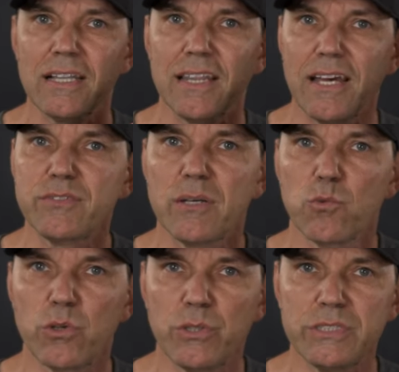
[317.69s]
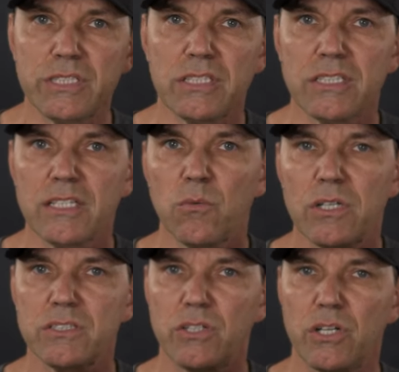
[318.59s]
lifetime warranty, the
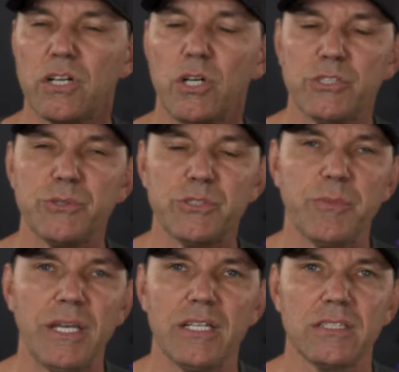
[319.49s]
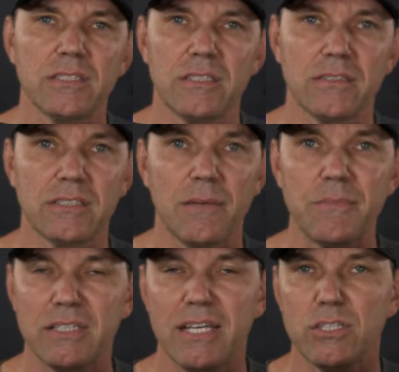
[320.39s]
ones that are cartridge based,
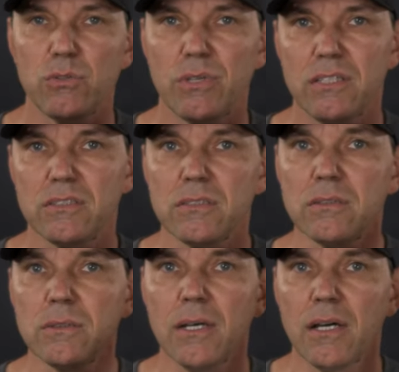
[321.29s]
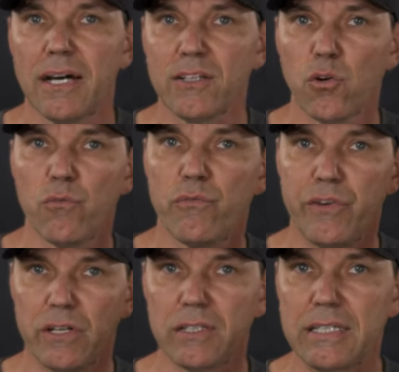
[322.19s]
something that you can do at home
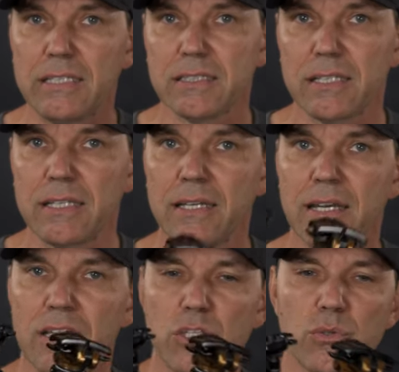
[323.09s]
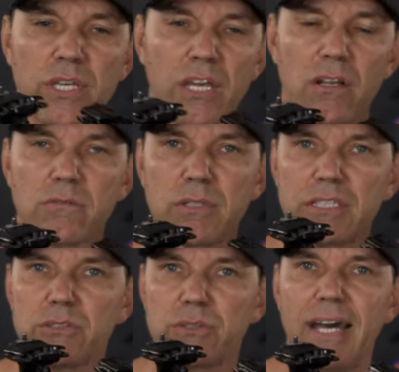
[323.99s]
fairly easily. You cannot
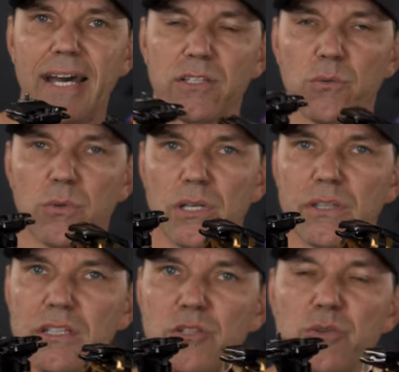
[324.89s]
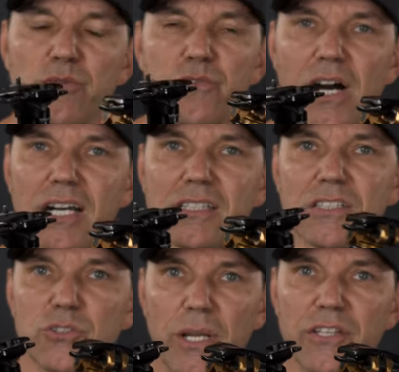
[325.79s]
really do that with the new
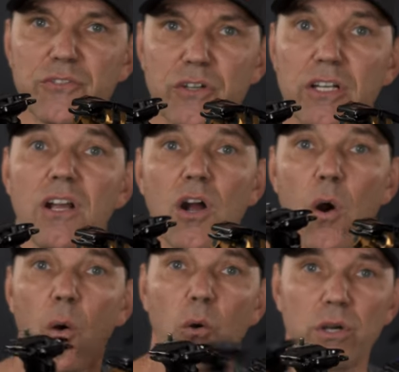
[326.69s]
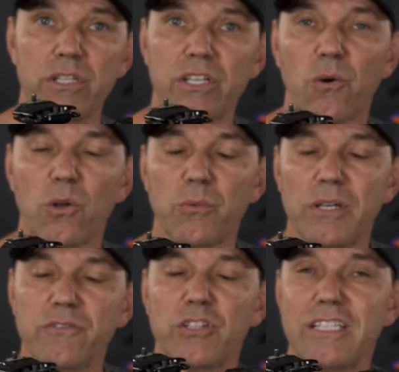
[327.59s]
Fox Transfer, or the old
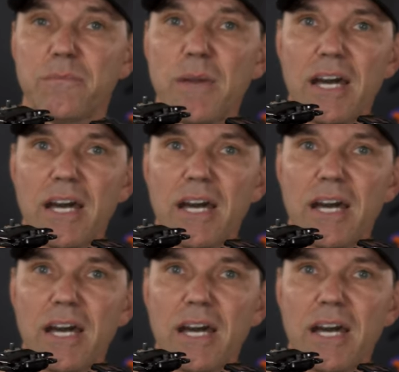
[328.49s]
one for that